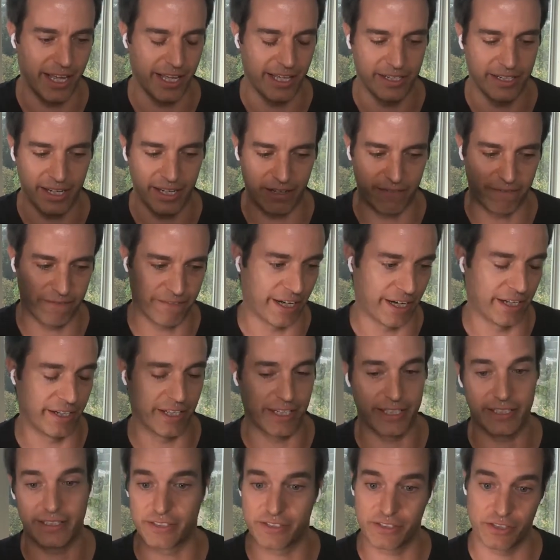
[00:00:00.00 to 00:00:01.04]
and it
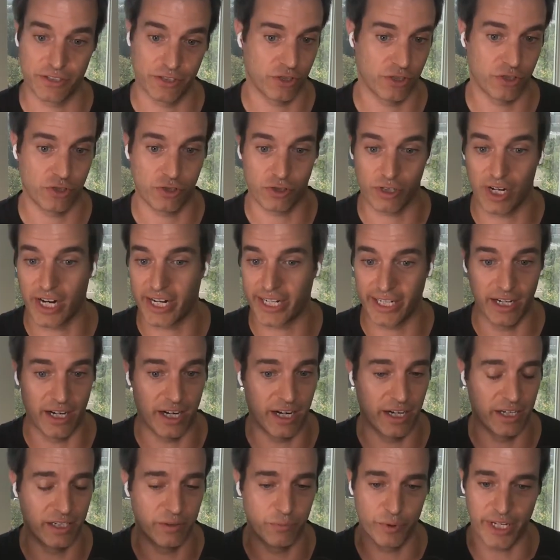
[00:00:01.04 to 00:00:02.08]
felt like this is just dragging
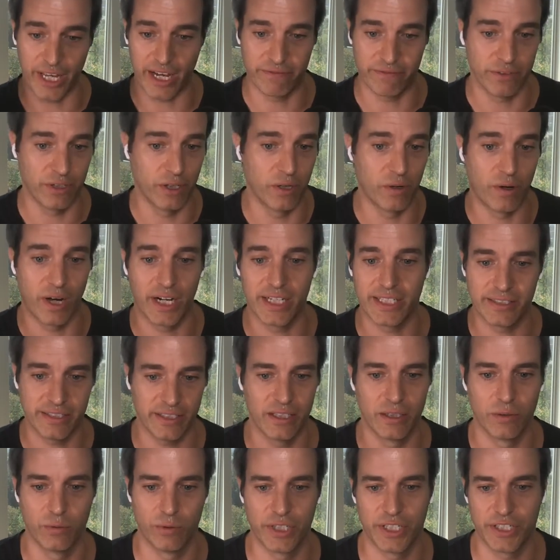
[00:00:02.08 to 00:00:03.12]
on and we have no
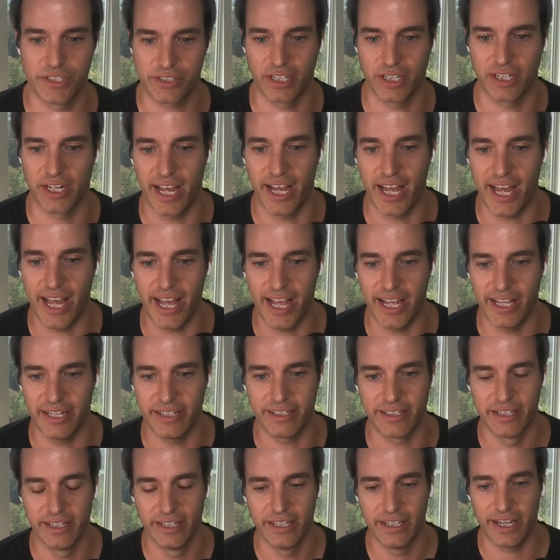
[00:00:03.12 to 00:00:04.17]
idea when it's going to
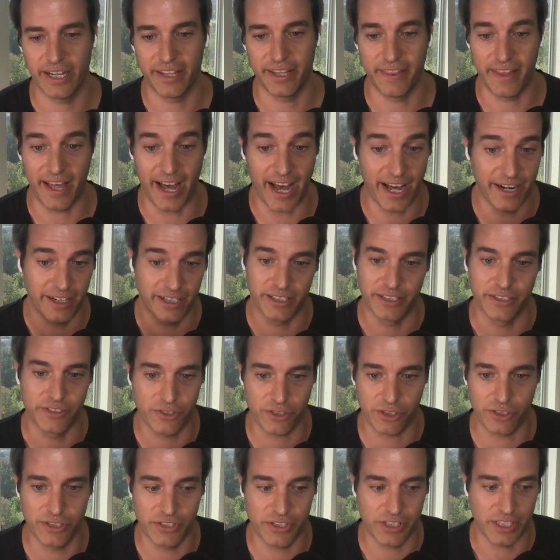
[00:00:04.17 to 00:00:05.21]
end. And that
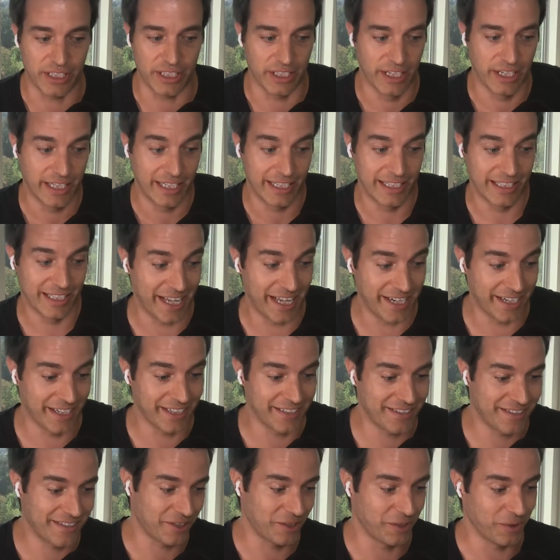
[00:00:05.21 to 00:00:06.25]
uncertainty led
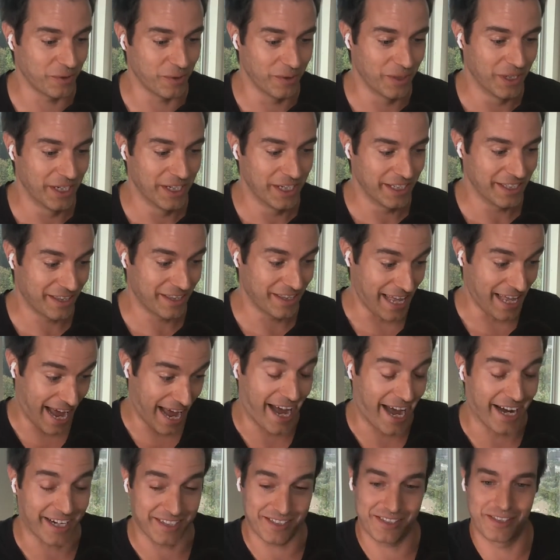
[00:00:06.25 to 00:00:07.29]
us to
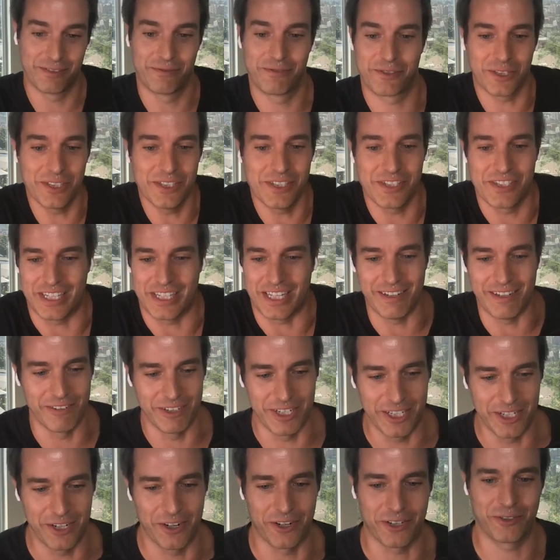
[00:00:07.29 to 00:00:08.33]
acts of certainty,
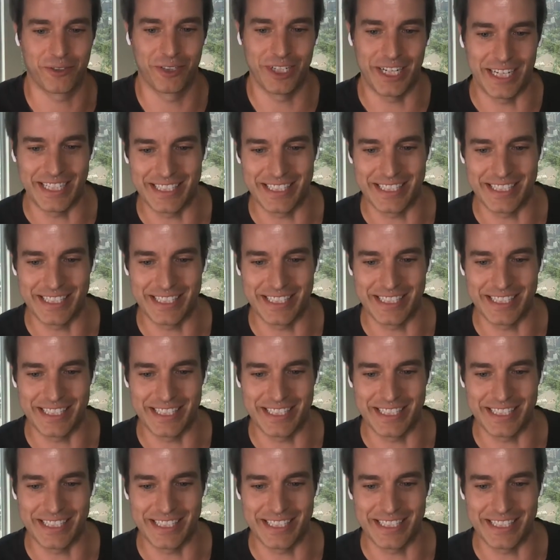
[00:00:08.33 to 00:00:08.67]
even in our